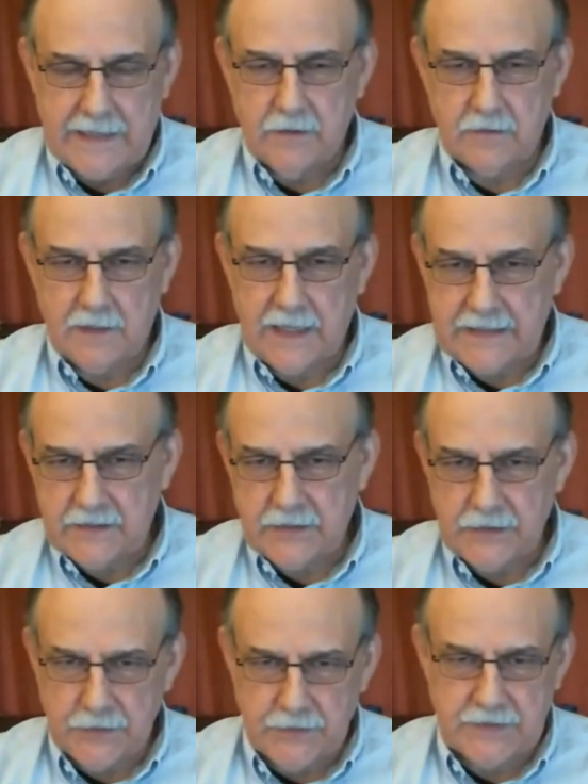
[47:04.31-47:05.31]
I don't like
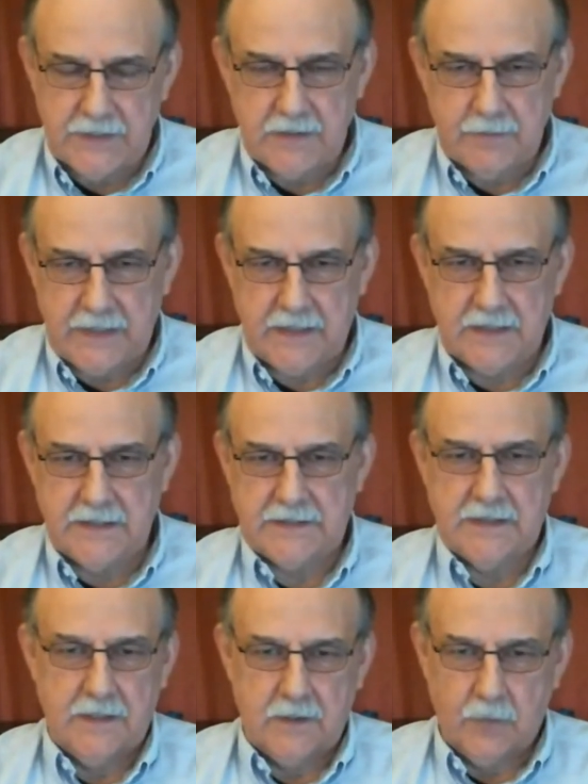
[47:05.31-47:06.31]
to use it
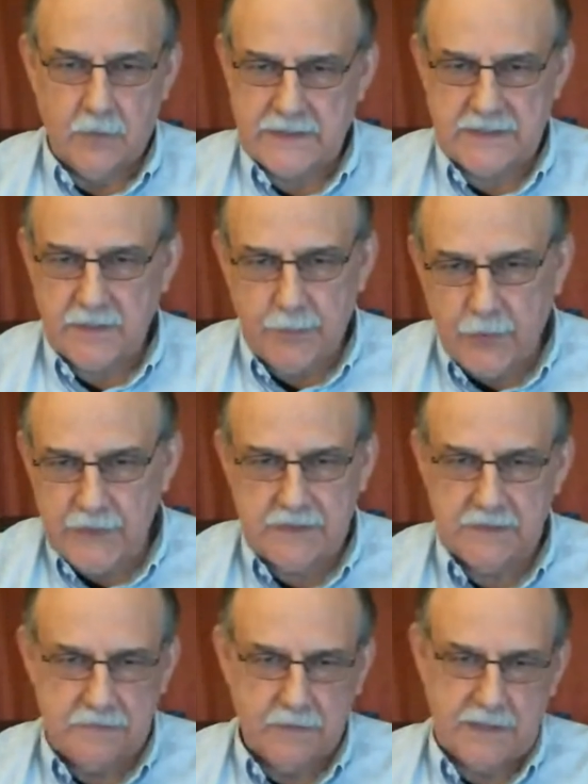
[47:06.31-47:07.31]
because what's the point
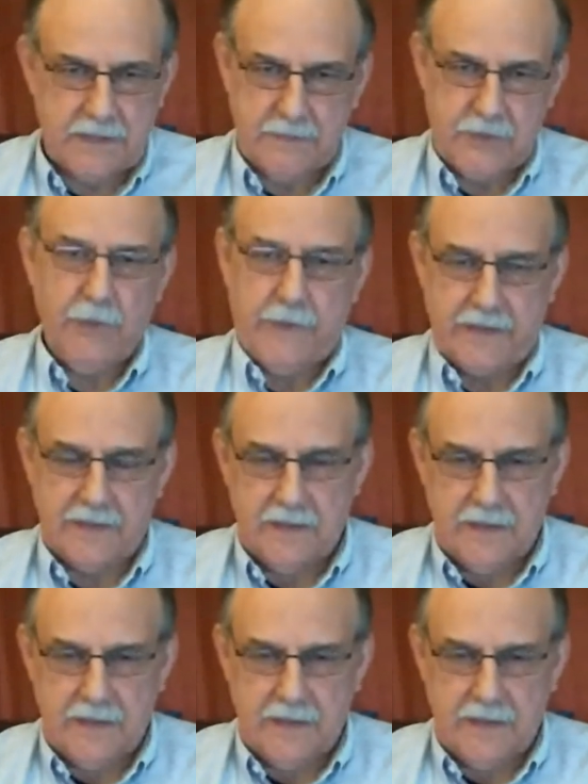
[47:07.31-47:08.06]
of what I'm doing?